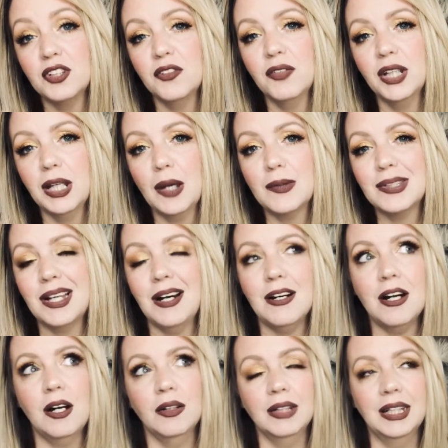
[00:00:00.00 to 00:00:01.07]
videos
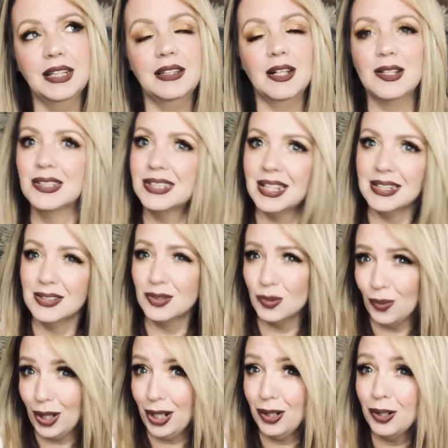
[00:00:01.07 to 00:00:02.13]
out, I'll link those as
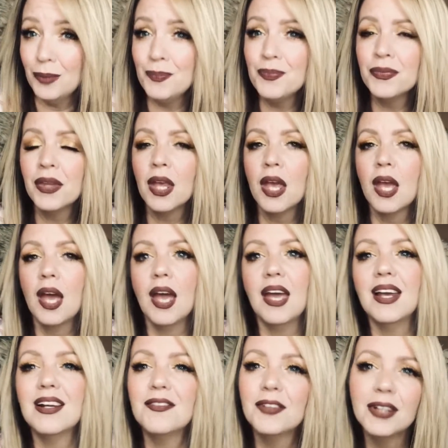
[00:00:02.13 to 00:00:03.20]
well.
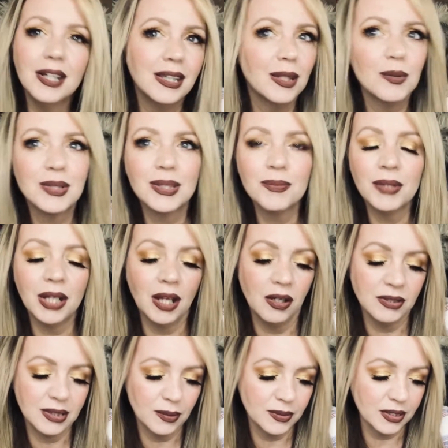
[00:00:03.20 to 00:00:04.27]
And I feel like there was something
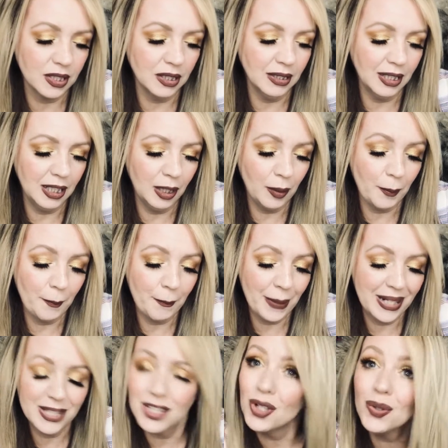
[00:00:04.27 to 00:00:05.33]
else I was going to link,
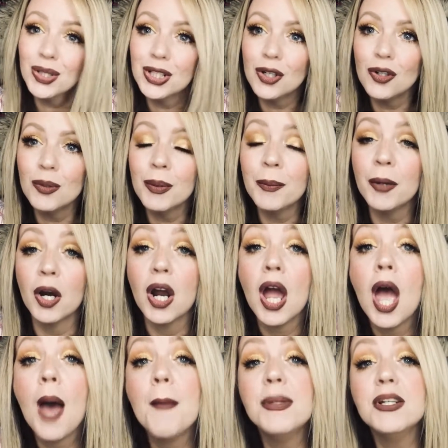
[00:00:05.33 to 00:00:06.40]
but I totally don't remember.
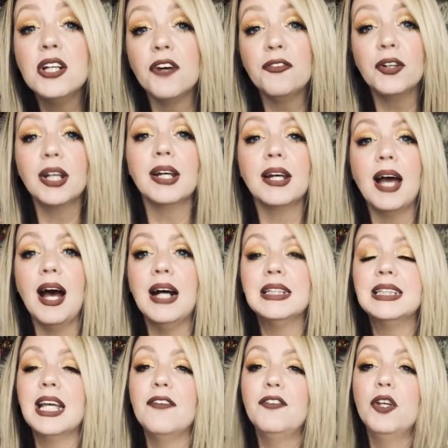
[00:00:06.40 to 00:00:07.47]
But don't forget, guys,
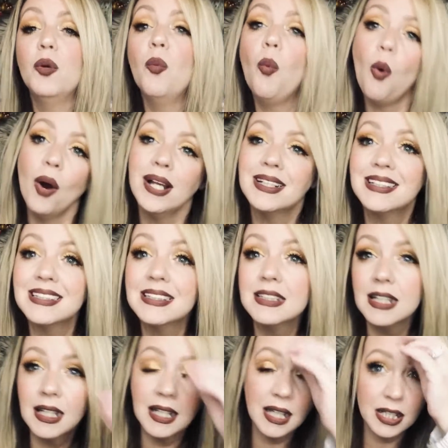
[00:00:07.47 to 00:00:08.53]
if you want to
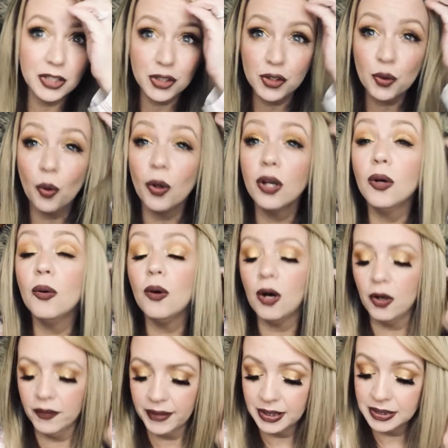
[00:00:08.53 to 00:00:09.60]
see a tutorial
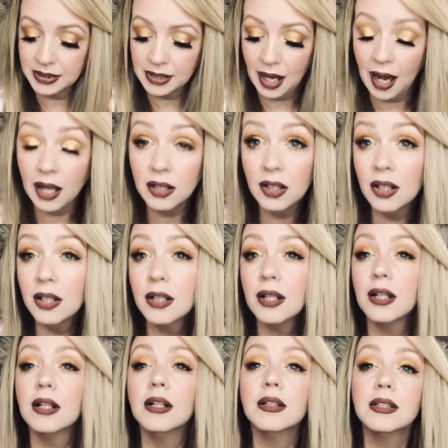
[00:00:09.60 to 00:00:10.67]
on this eye look,
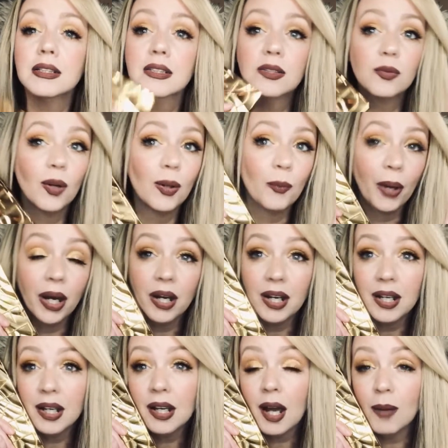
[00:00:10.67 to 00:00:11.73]
this is what I'm
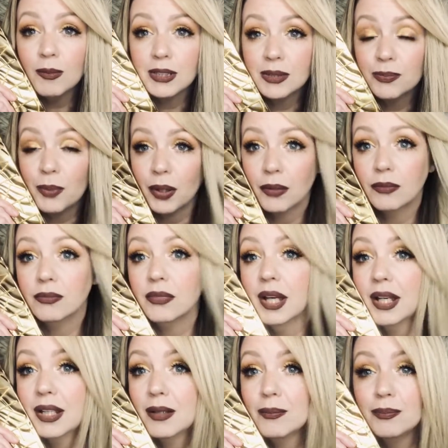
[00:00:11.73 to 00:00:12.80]
wearing. Almost,
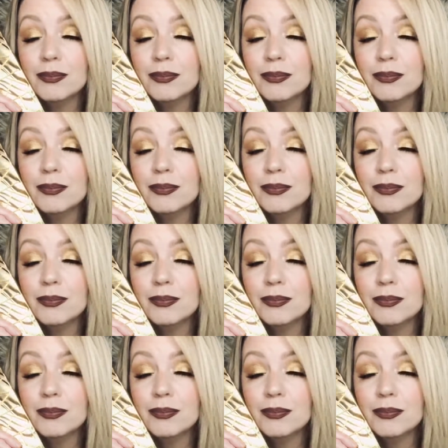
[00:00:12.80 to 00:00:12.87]
like,